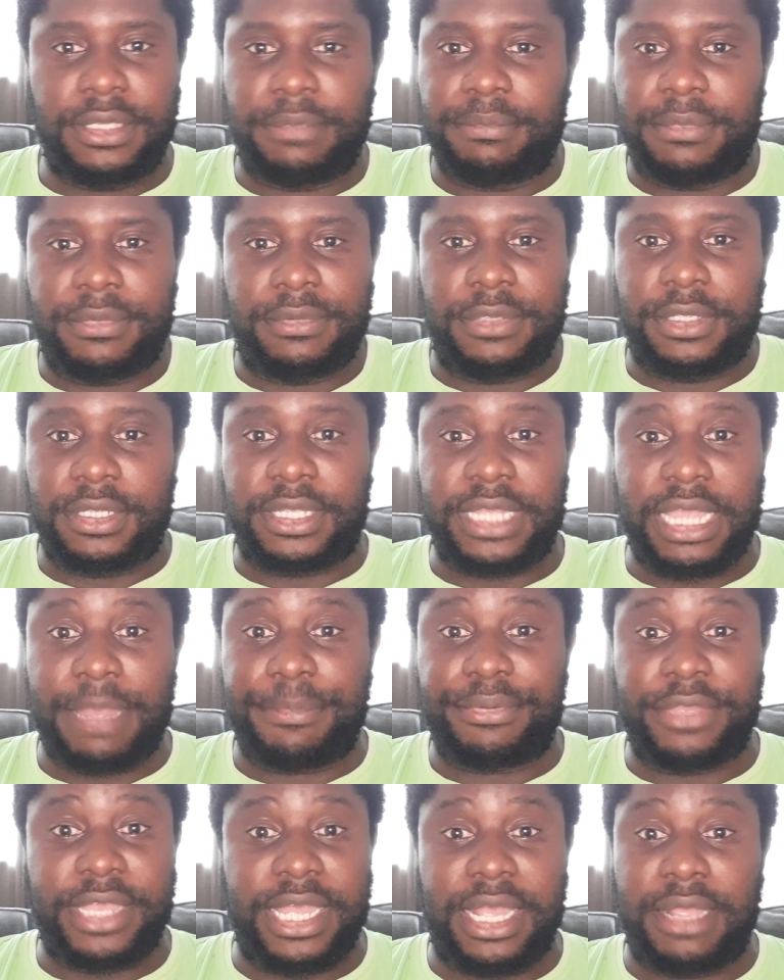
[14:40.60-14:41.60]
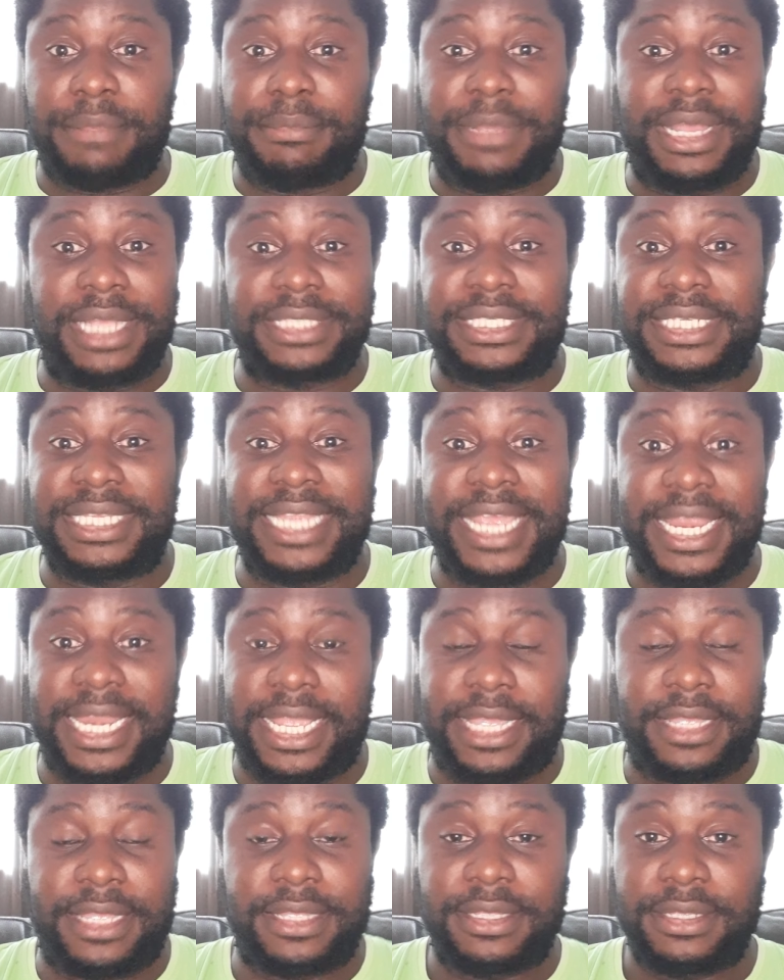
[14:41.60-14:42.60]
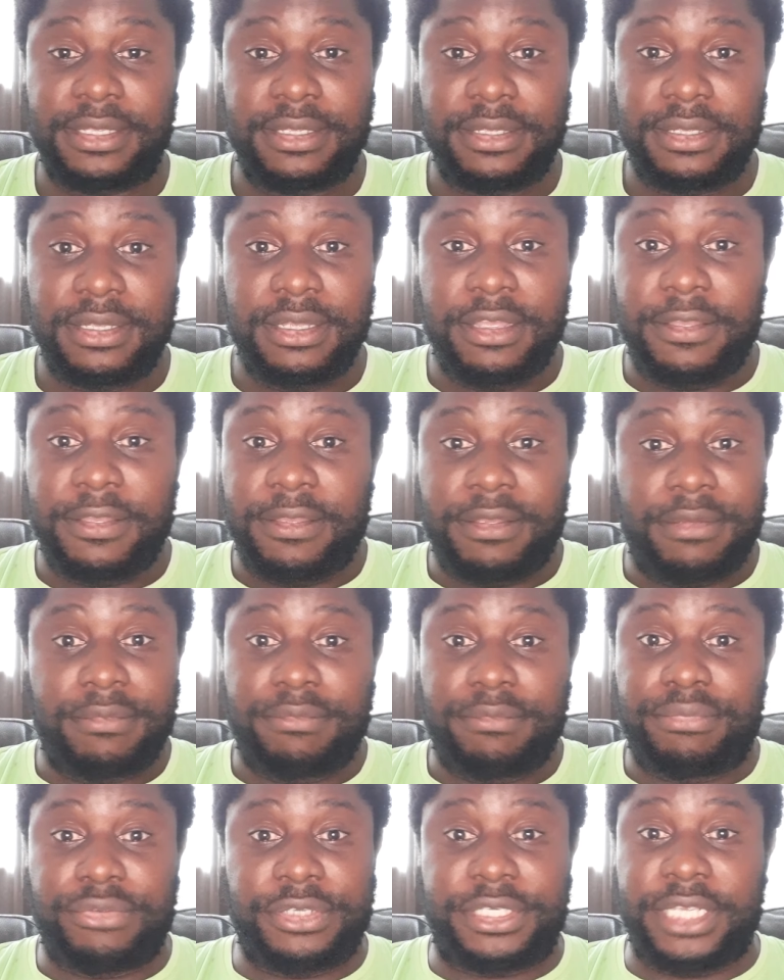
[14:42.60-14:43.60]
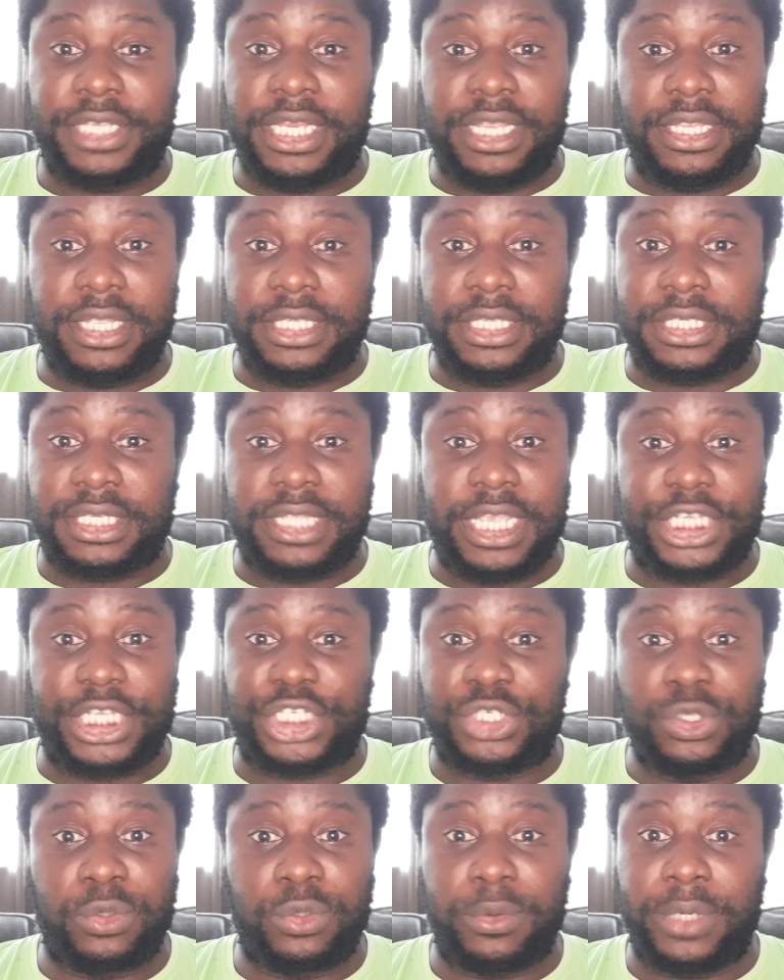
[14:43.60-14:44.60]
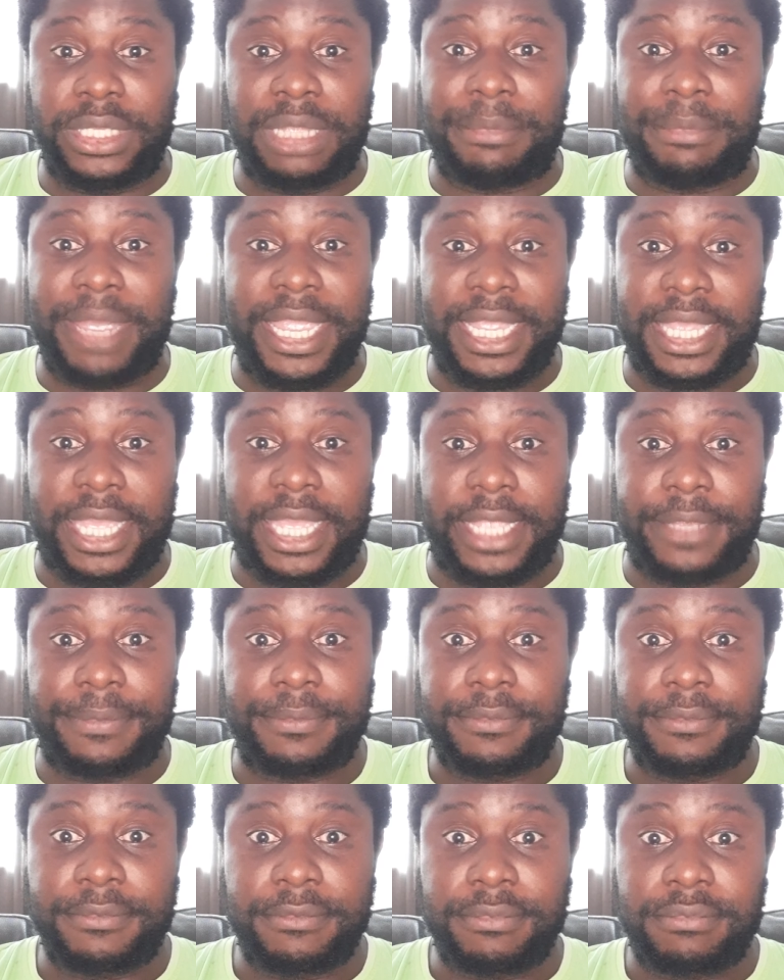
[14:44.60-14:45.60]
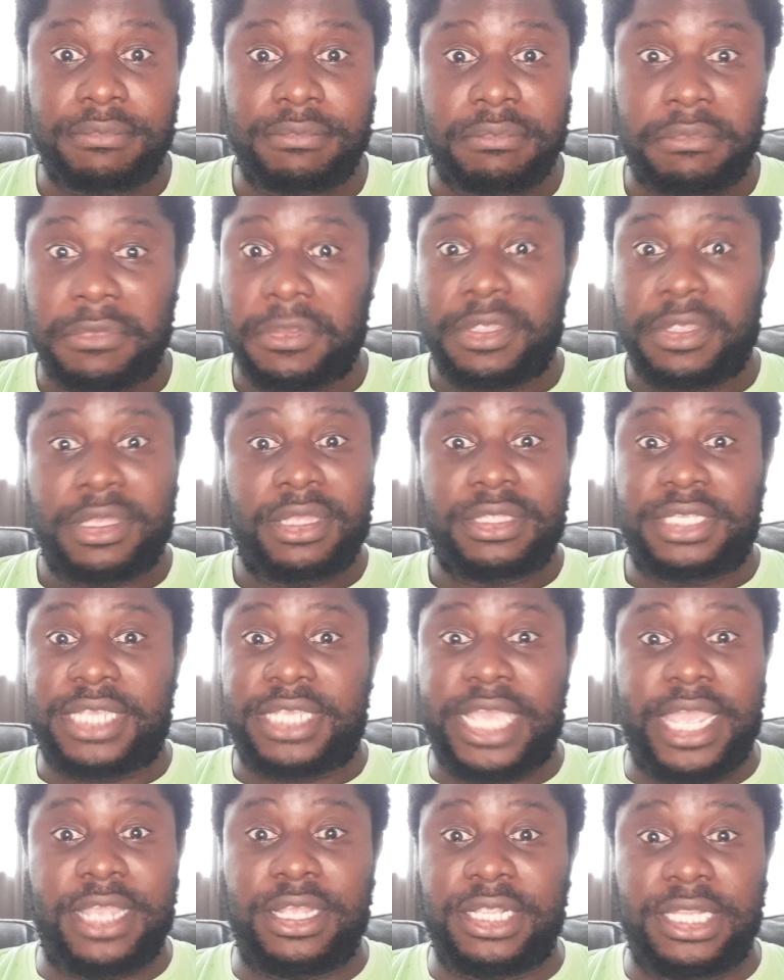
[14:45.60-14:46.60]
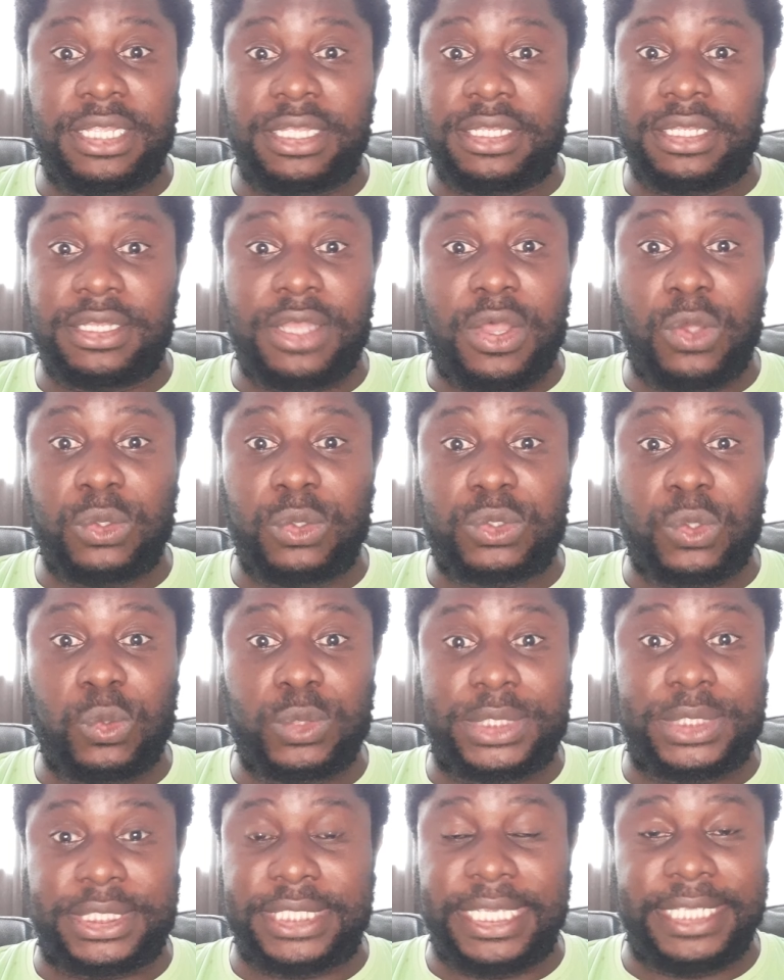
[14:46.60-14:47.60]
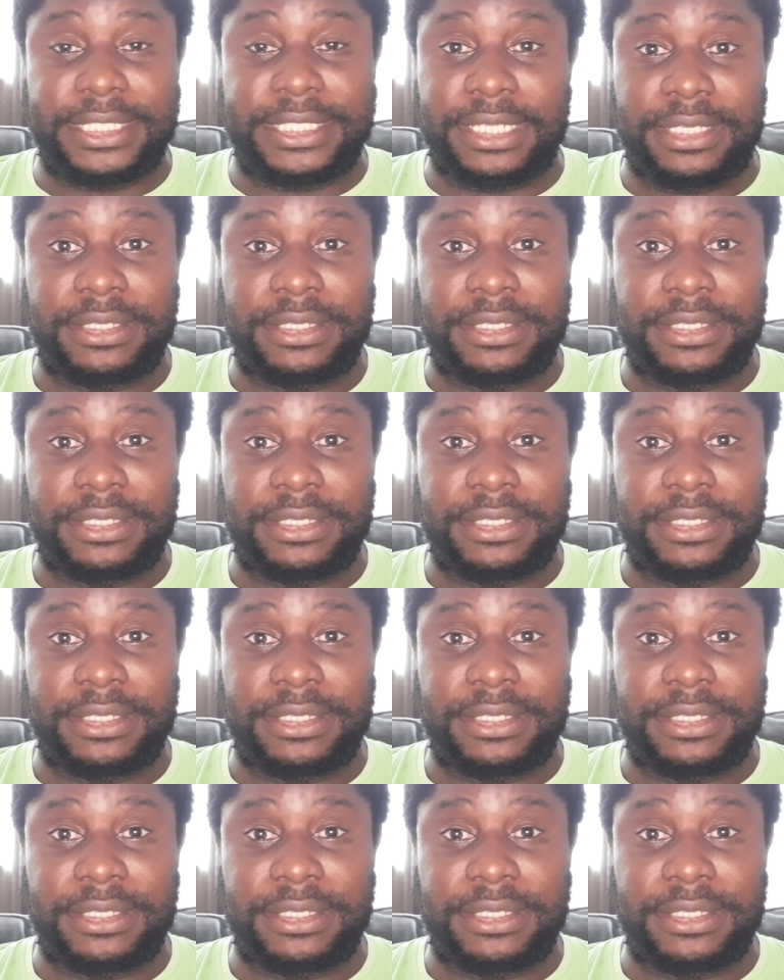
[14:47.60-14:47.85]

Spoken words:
Gabriel Martinelli, Brazilian international in the making. 10 goals all season.